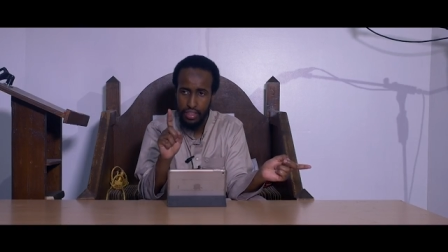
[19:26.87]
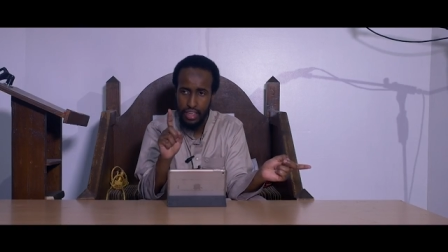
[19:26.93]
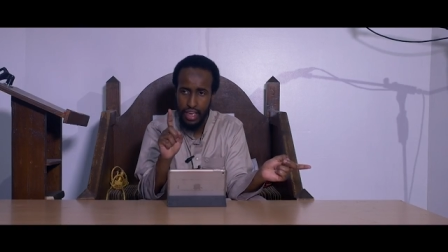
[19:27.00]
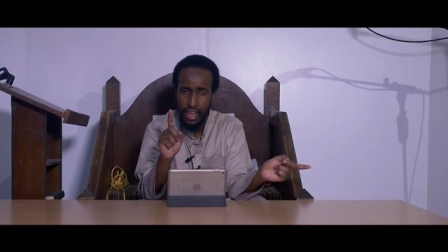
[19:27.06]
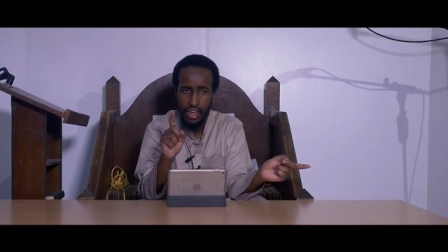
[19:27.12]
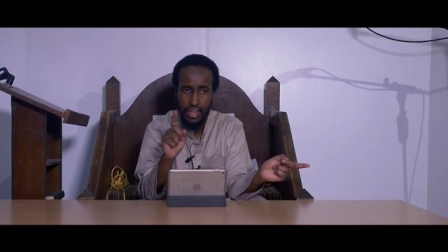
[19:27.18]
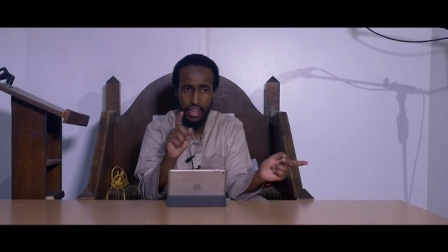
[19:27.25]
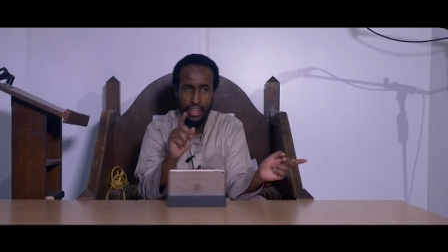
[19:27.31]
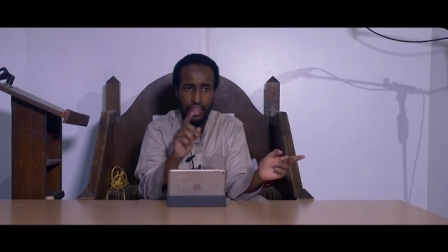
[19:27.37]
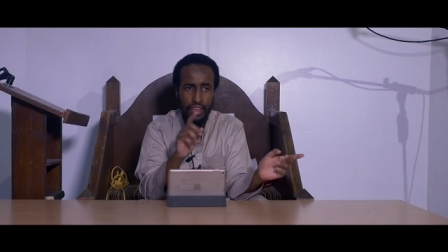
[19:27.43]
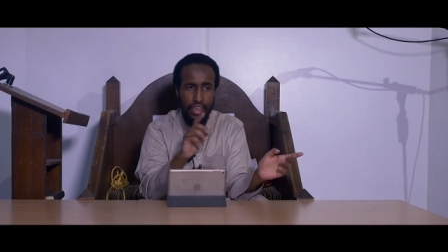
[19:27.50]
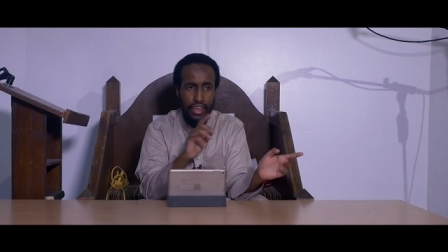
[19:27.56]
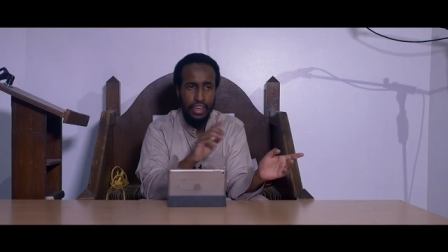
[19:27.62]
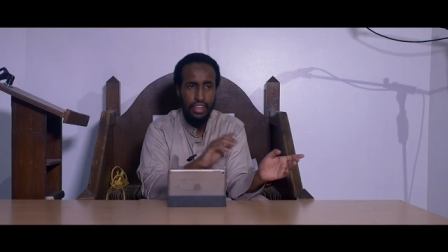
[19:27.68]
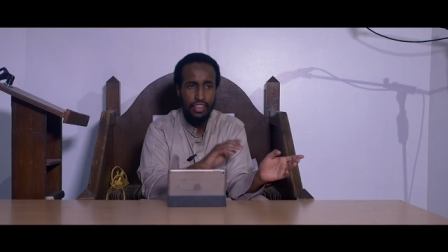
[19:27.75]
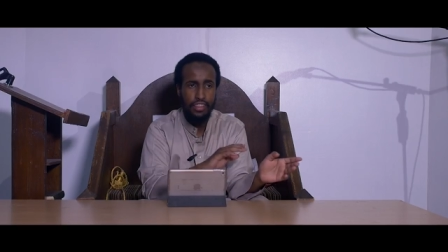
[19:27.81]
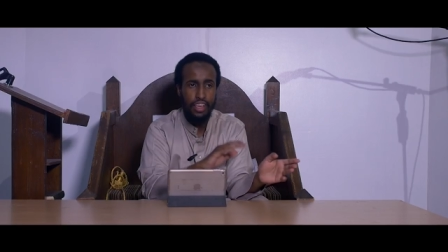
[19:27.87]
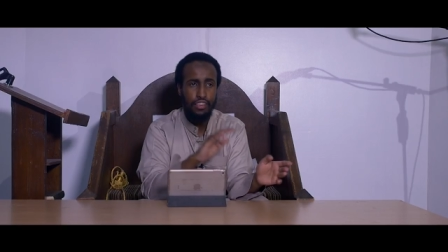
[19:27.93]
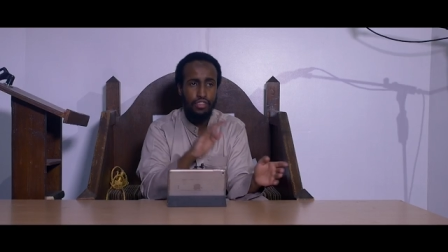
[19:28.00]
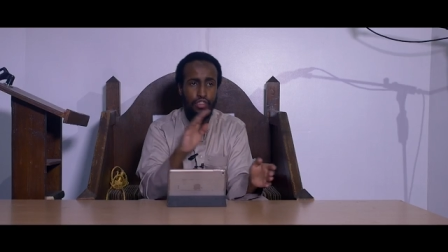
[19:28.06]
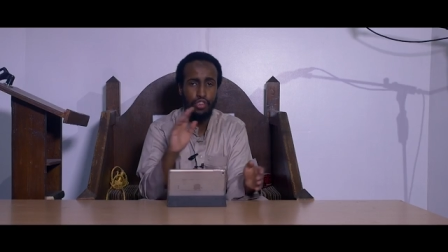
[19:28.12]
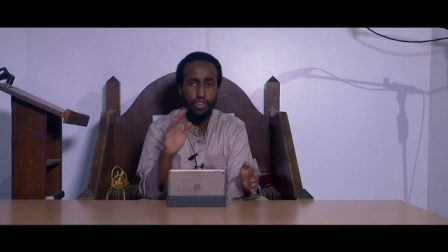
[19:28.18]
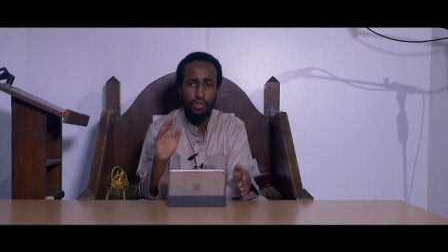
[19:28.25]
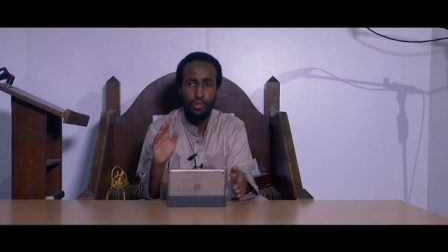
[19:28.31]
yeah, and he
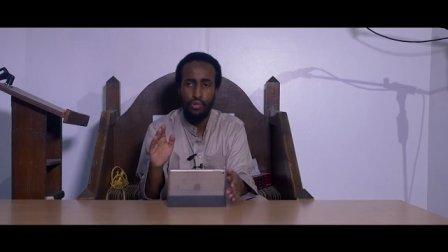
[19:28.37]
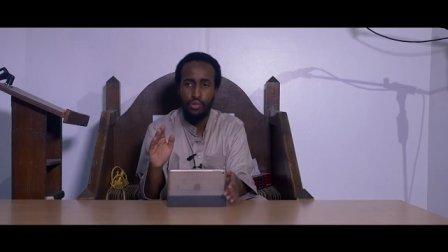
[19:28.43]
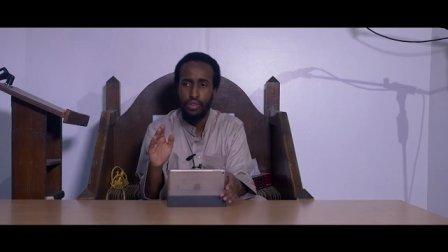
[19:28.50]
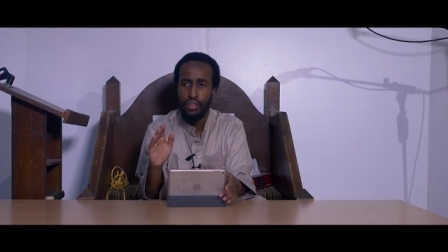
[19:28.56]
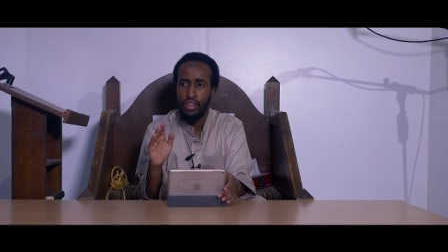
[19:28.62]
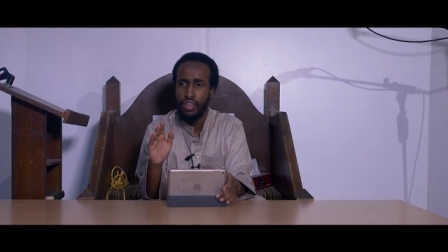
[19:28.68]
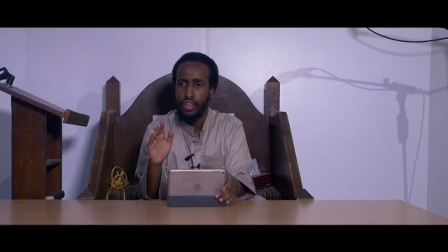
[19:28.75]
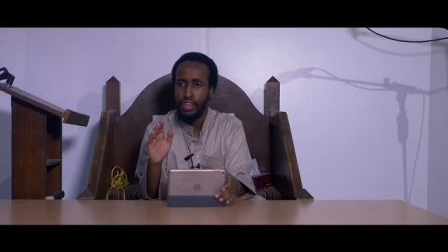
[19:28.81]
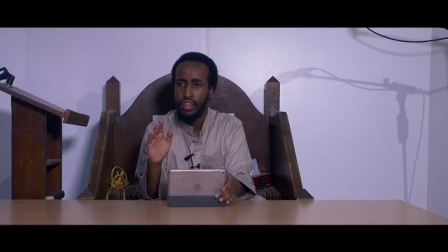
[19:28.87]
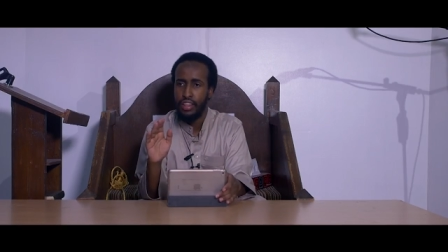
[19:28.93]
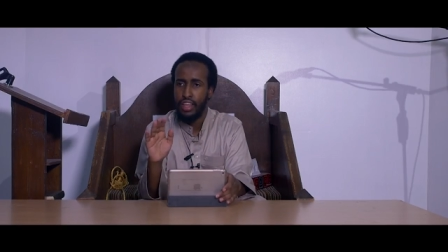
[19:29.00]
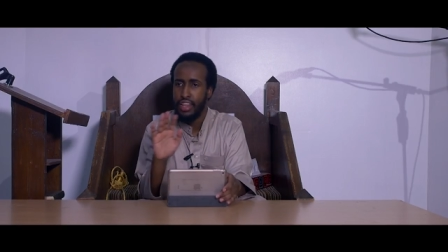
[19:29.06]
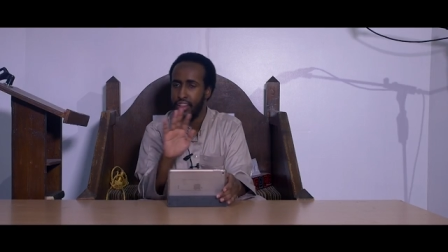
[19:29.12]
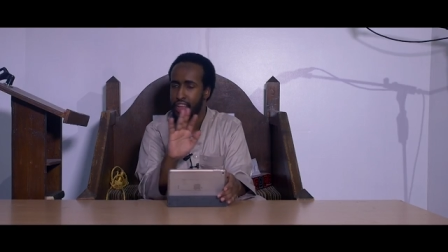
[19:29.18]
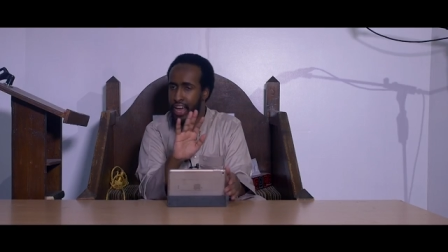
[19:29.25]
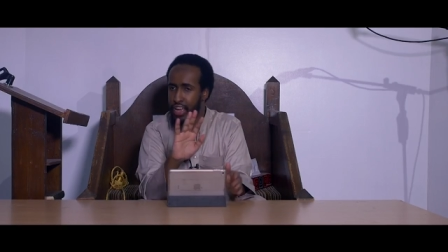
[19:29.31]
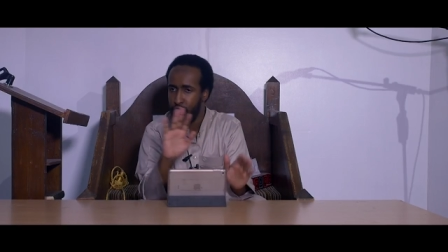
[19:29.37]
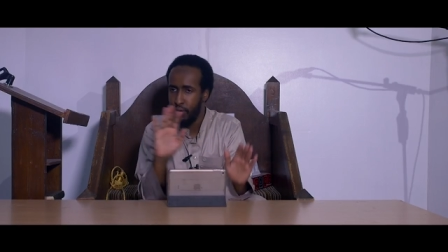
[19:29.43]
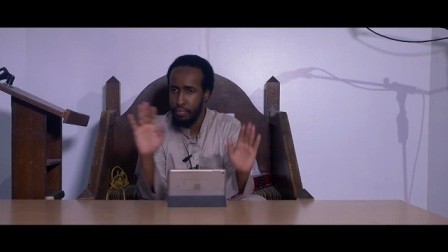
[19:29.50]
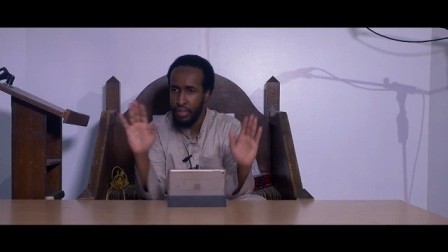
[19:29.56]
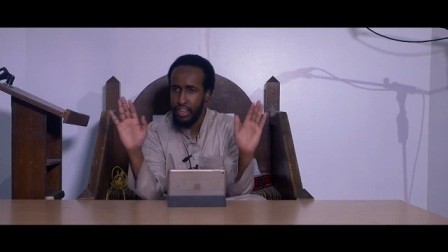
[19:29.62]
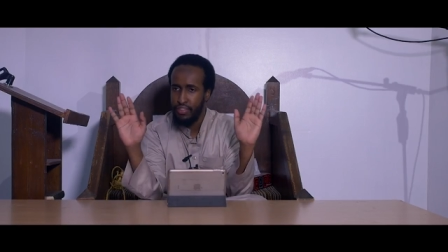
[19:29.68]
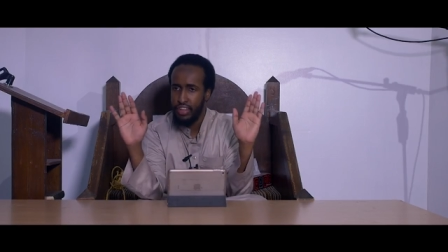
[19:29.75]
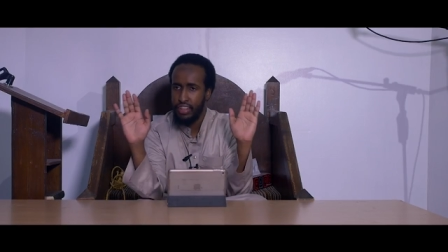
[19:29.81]
says to you that I
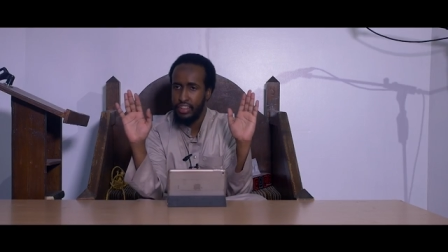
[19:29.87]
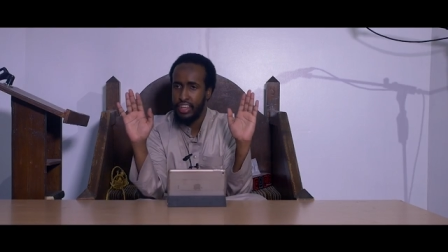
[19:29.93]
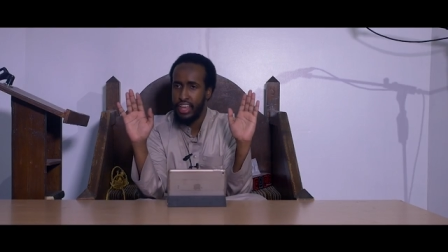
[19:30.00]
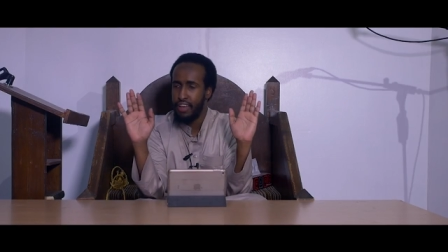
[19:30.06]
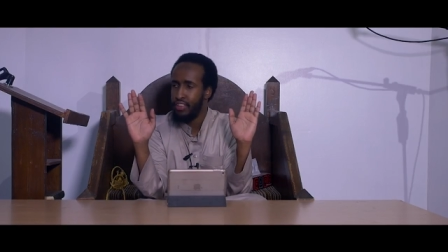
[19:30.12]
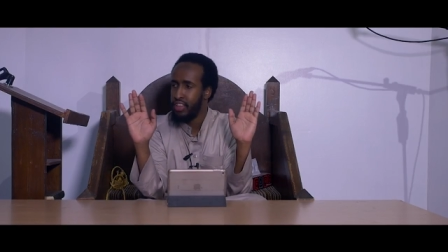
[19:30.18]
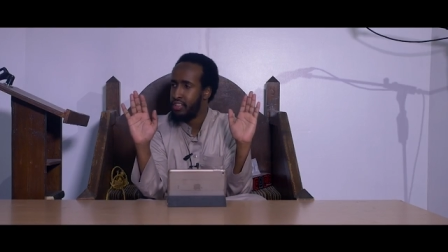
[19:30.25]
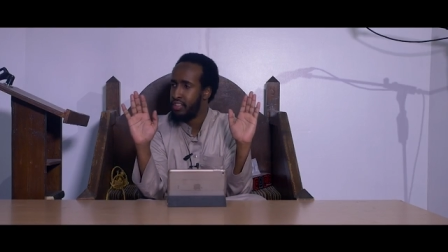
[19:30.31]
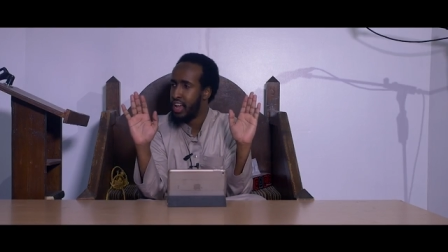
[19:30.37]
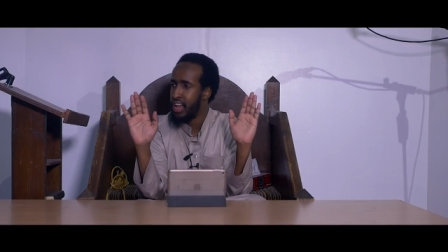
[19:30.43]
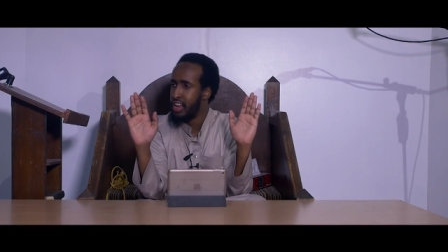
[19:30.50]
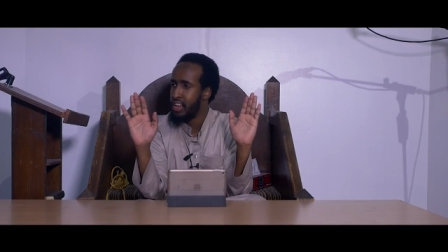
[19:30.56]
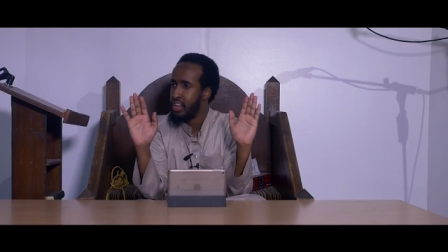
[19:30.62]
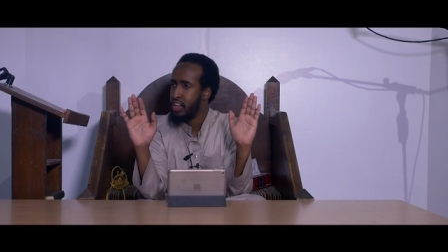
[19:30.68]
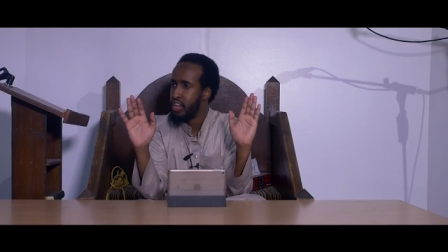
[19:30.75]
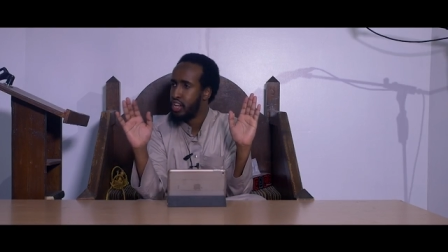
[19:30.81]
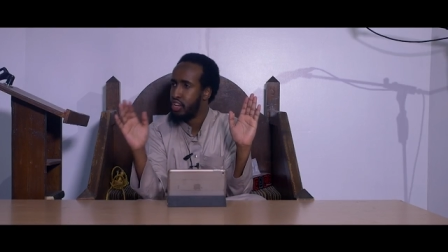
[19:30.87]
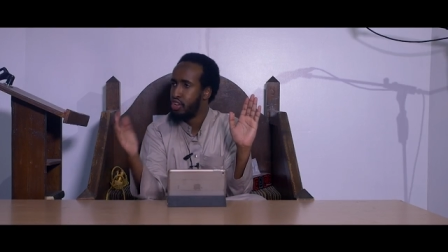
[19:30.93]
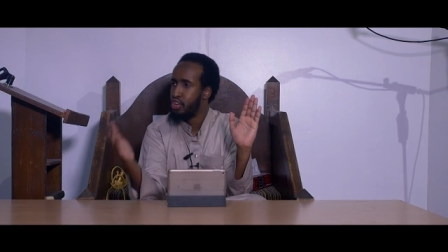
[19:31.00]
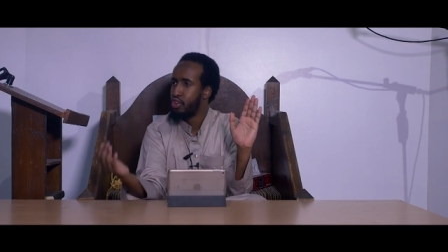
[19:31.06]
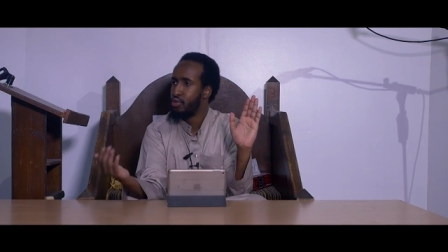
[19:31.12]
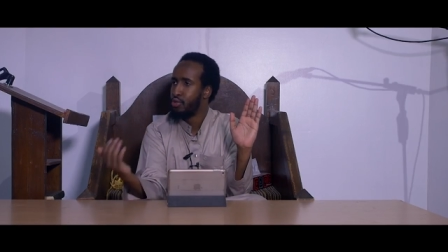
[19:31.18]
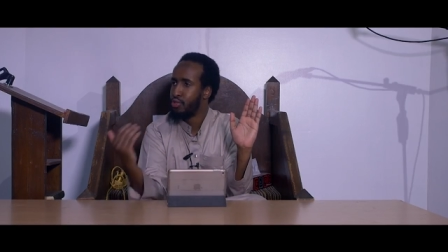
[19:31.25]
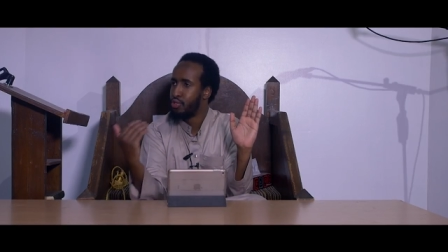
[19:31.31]
don't believe i'tikaf is done, you
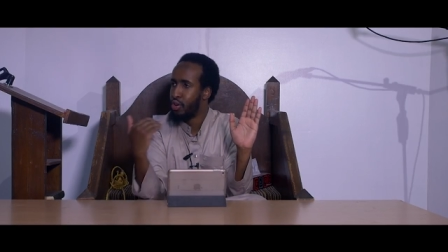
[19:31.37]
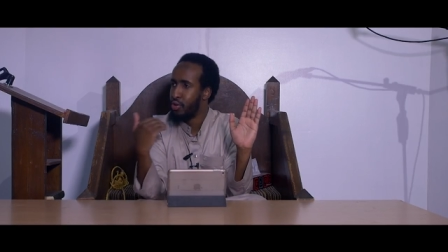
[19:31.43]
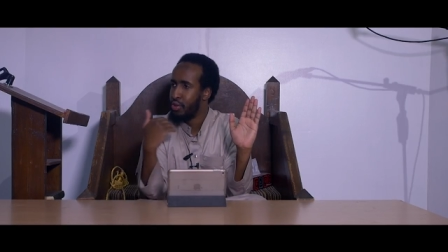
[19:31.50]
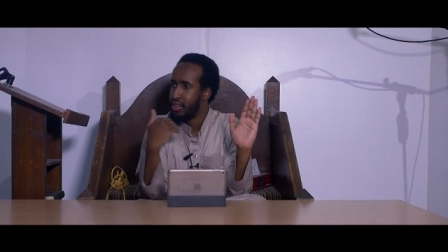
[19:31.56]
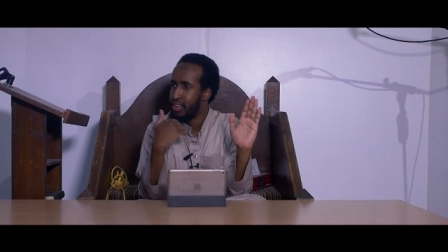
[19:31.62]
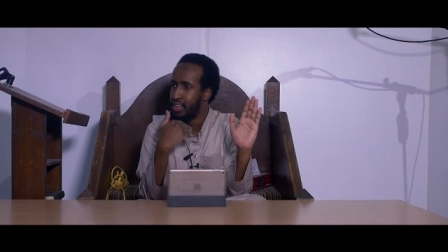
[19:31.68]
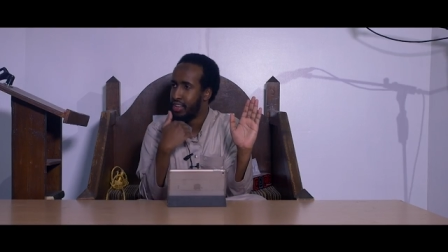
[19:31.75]
should also